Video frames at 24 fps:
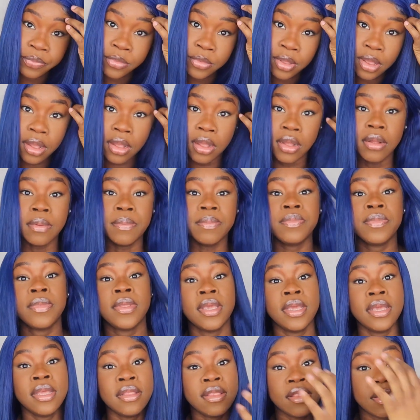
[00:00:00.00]

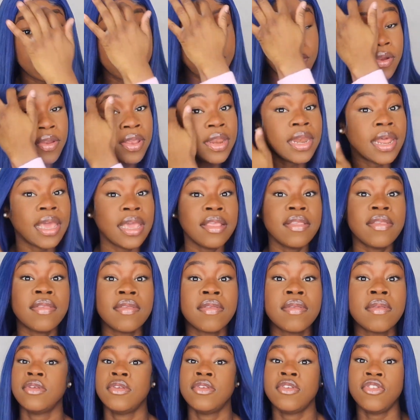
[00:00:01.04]
It's a very
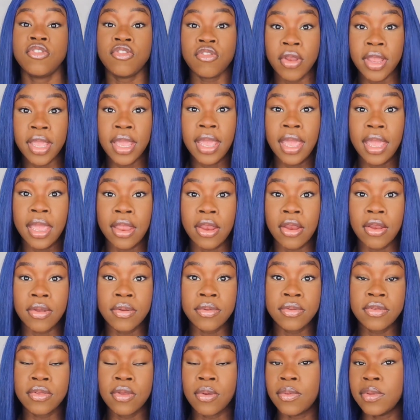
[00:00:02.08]
nice straight
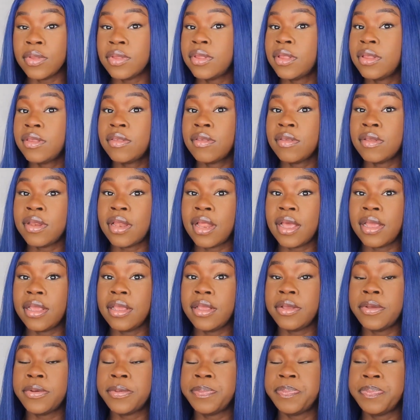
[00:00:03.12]
hair, so it doesn't
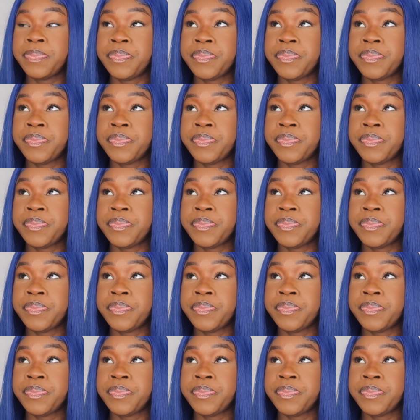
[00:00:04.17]
like,